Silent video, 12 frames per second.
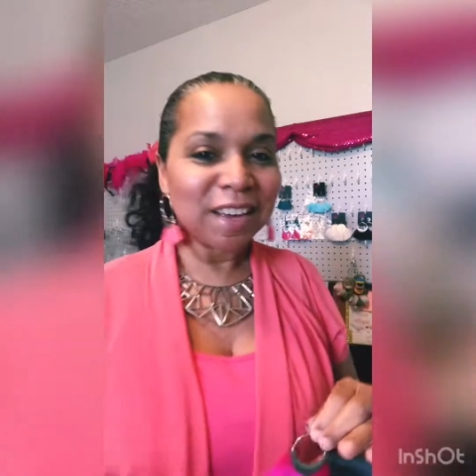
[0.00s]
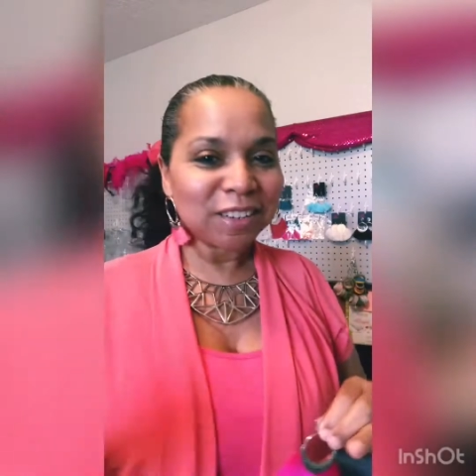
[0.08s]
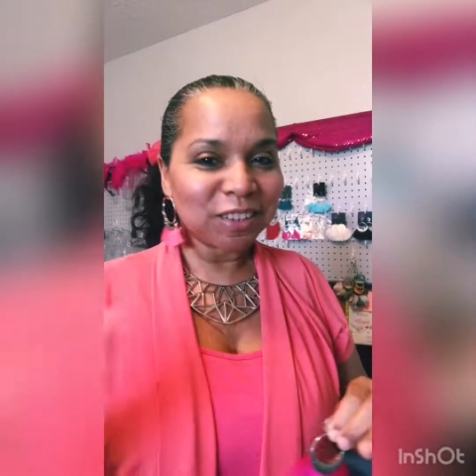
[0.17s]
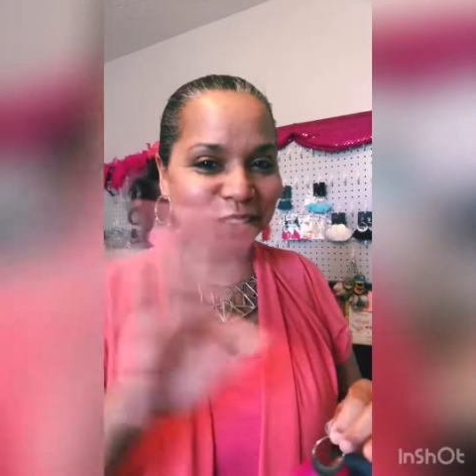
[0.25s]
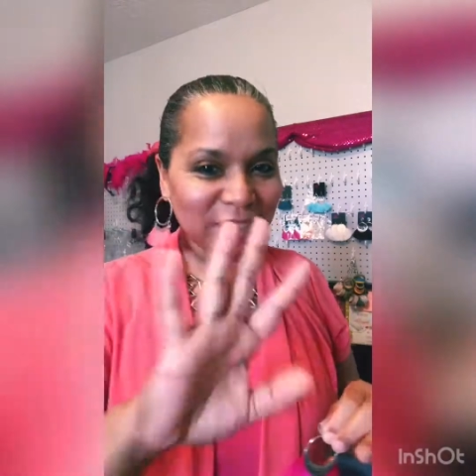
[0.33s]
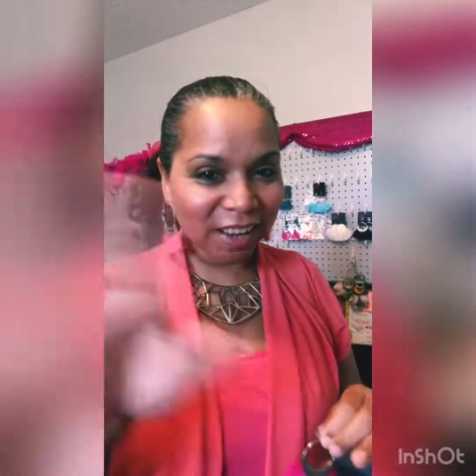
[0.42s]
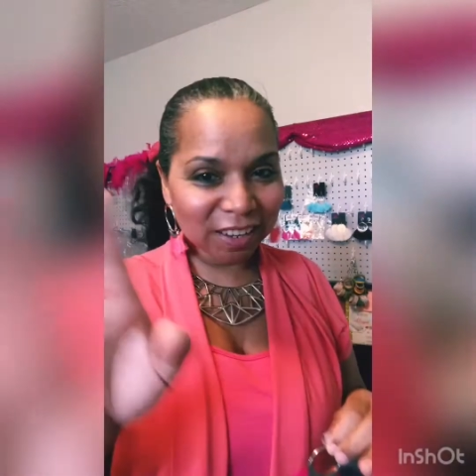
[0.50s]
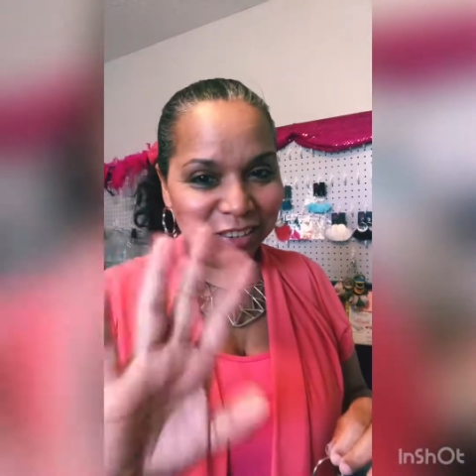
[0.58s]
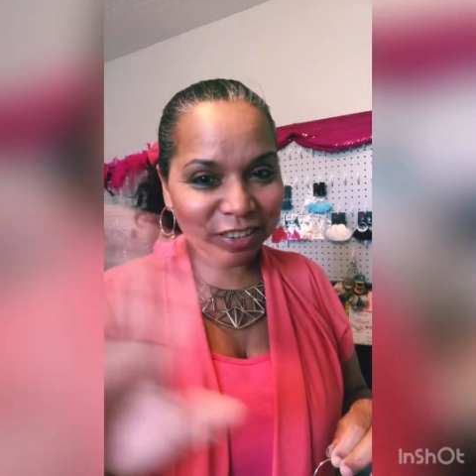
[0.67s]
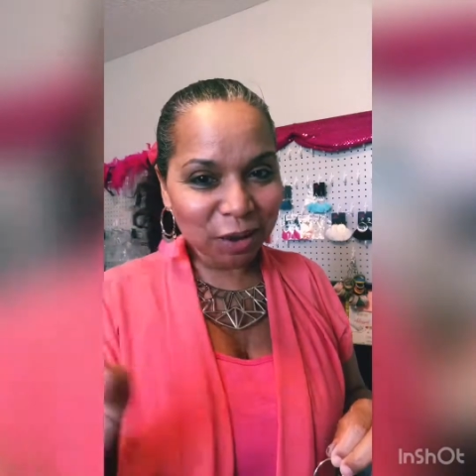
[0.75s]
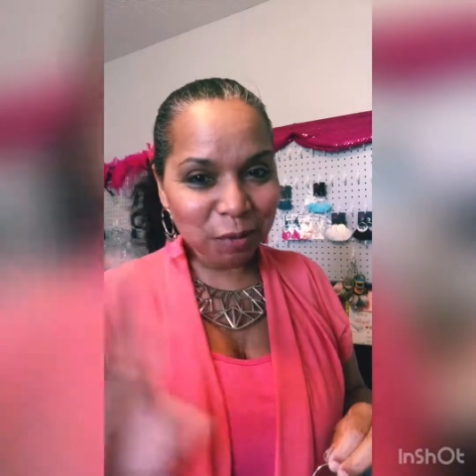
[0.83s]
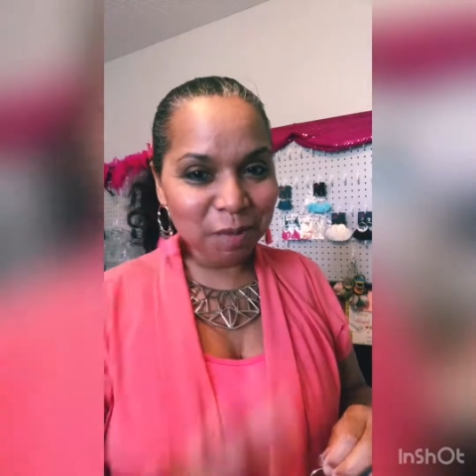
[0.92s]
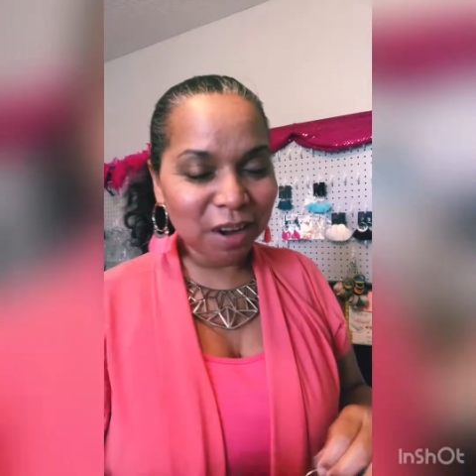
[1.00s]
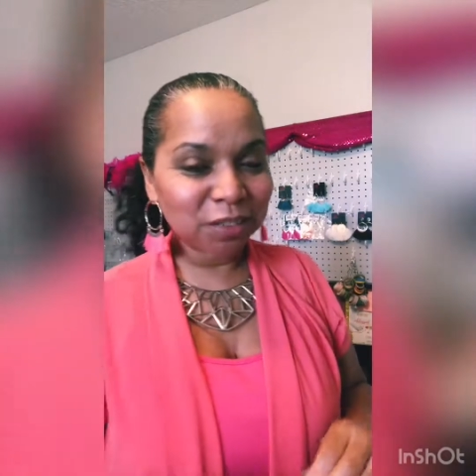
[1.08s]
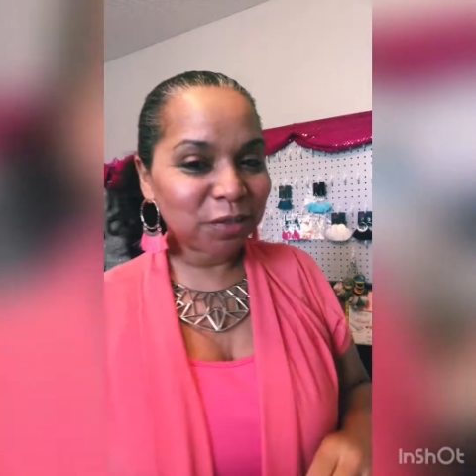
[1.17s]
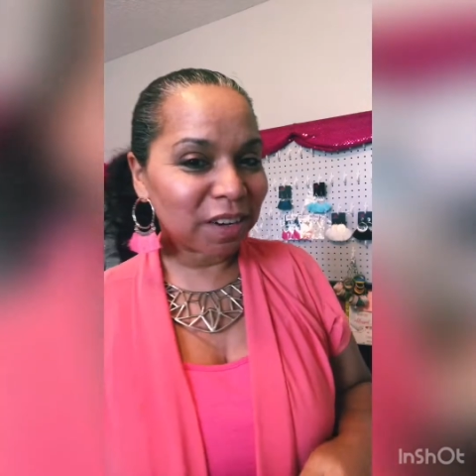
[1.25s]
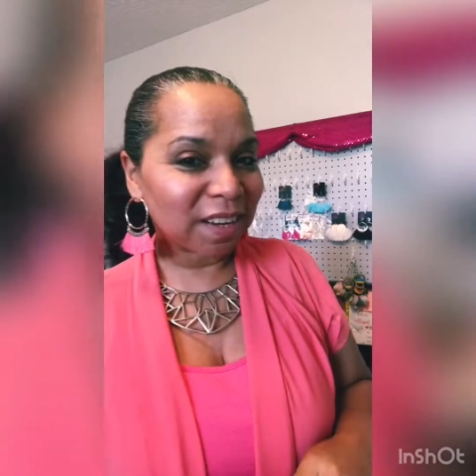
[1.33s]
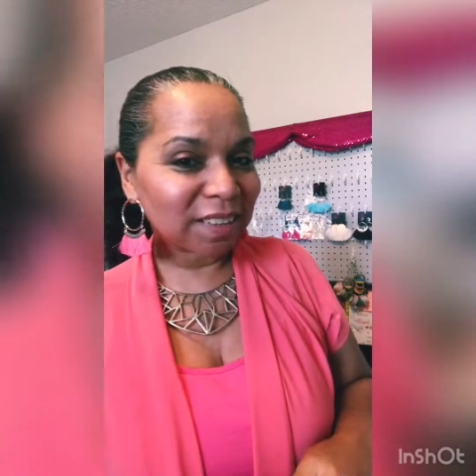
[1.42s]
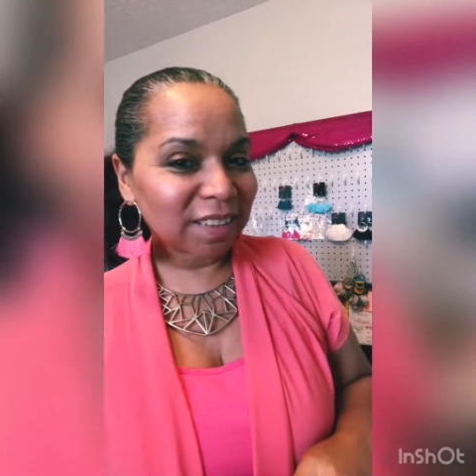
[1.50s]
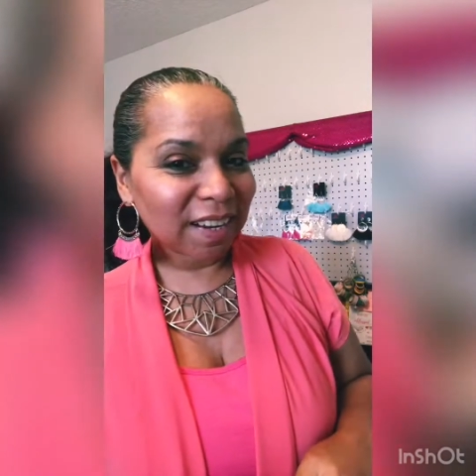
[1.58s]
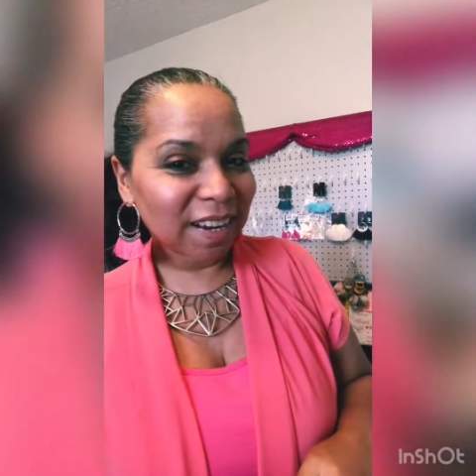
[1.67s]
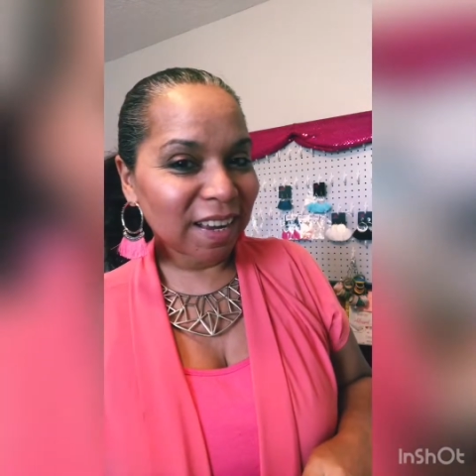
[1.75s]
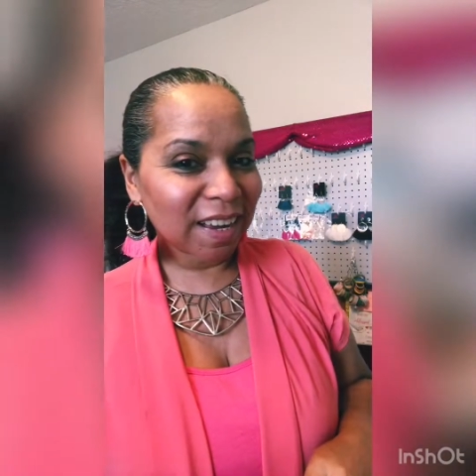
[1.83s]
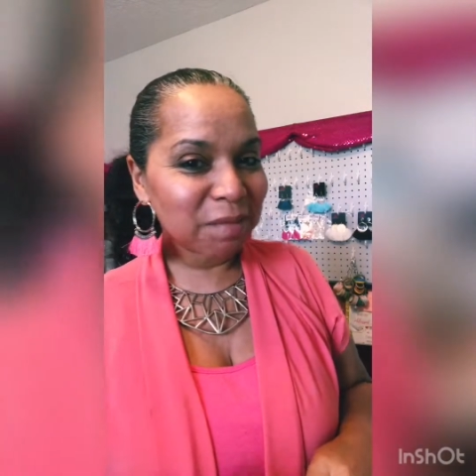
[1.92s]
so thank you so much for
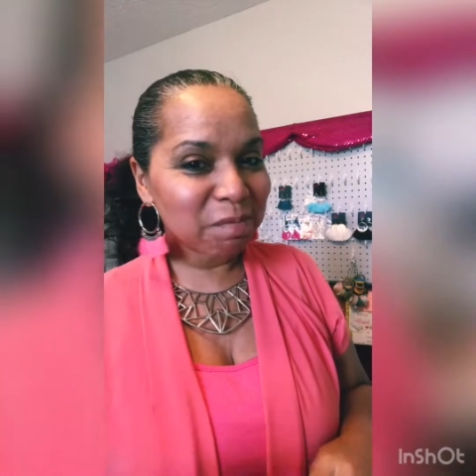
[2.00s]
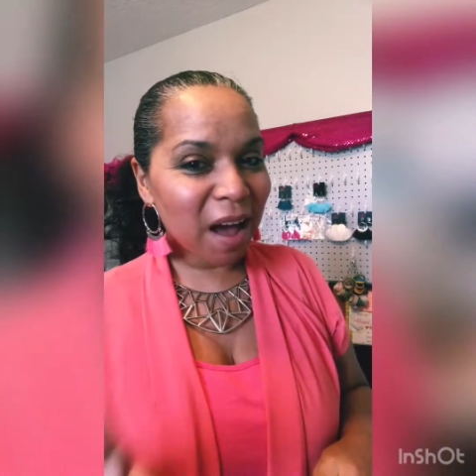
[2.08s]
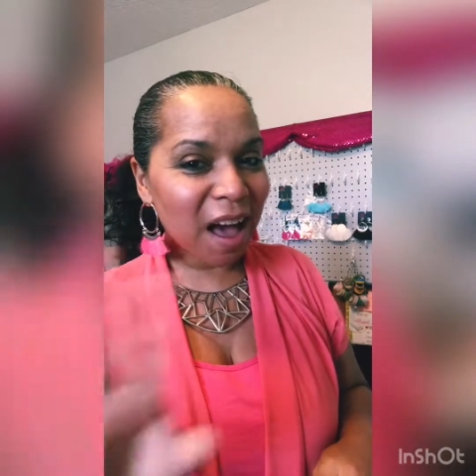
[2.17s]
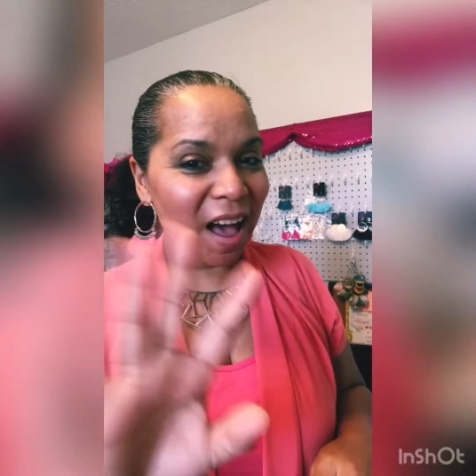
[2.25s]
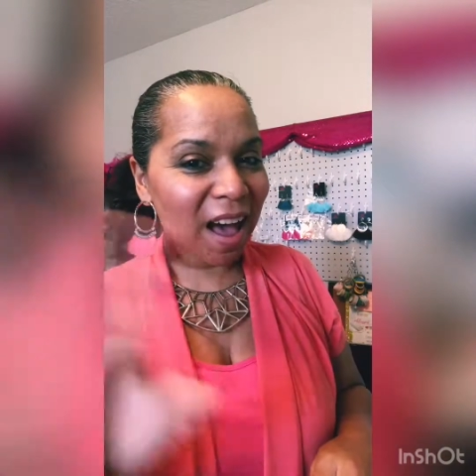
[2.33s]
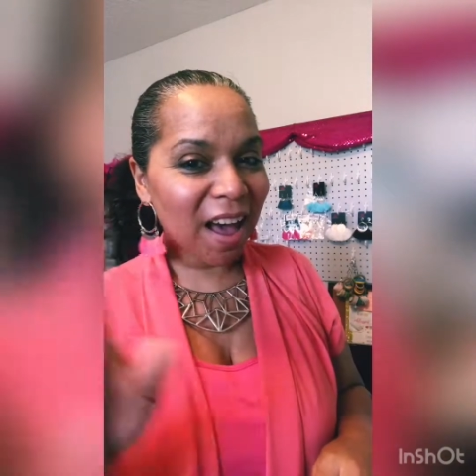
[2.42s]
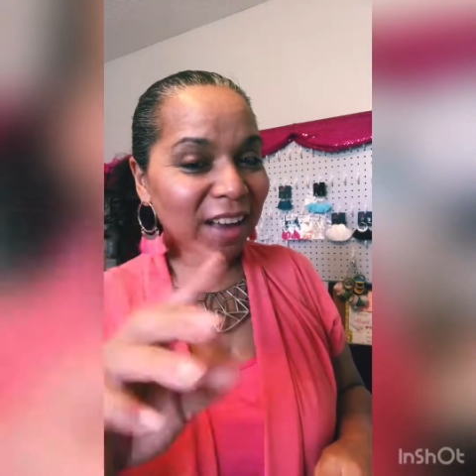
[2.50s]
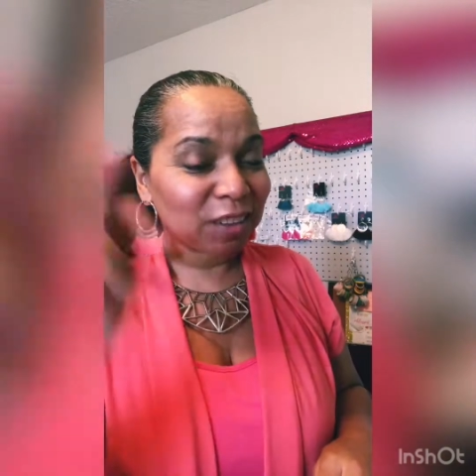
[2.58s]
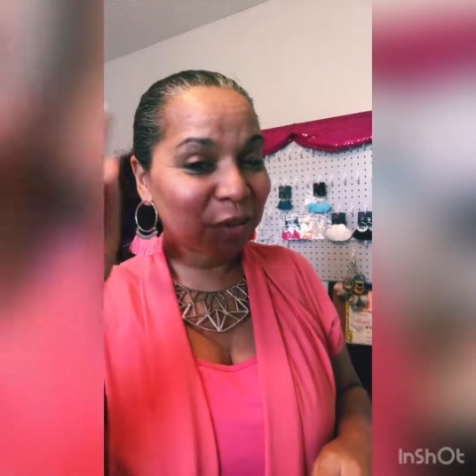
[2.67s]
listening. Bye.